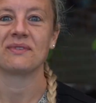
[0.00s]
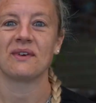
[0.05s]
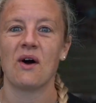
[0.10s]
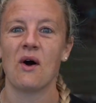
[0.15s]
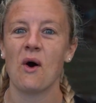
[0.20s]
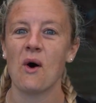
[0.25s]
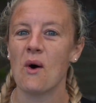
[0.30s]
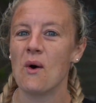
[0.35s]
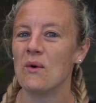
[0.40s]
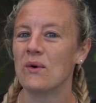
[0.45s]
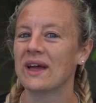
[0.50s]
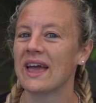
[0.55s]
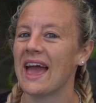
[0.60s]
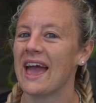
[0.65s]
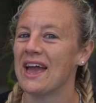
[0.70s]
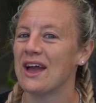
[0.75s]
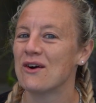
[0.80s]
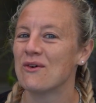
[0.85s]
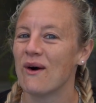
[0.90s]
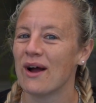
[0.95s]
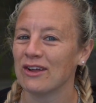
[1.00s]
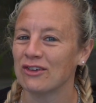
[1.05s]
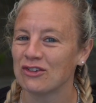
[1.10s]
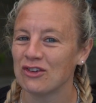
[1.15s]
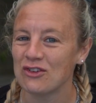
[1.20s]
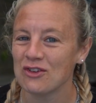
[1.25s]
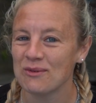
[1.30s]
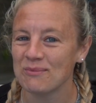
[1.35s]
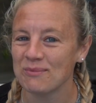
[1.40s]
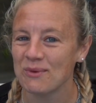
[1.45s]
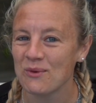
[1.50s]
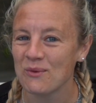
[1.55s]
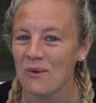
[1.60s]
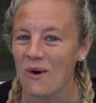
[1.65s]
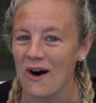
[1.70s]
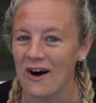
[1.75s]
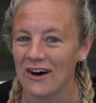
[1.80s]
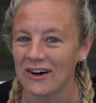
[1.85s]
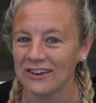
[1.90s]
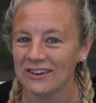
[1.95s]
Okay, question number
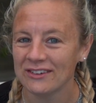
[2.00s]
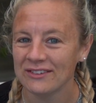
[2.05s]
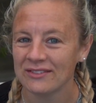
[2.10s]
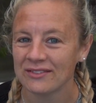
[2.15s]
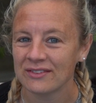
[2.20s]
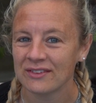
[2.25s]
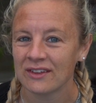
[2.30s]
1.